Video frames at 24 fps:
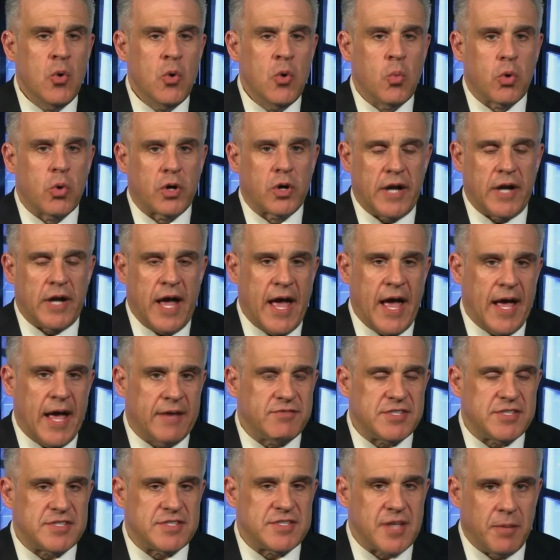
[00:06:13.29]
we're going to have
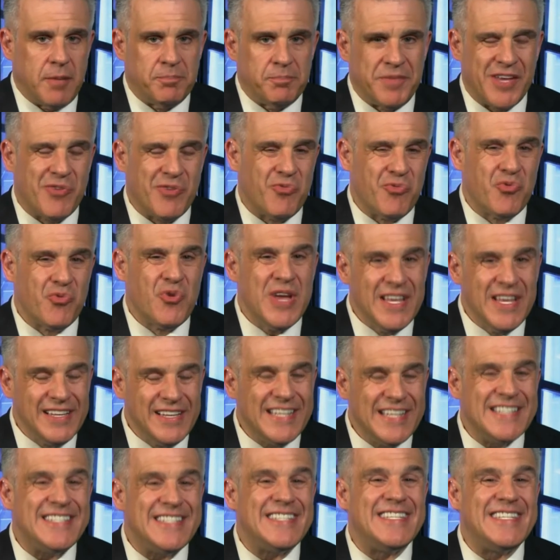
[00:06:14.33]
something
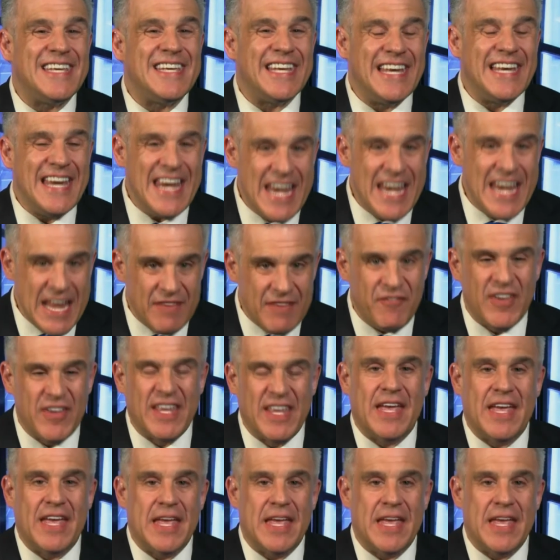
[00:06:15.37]
really significant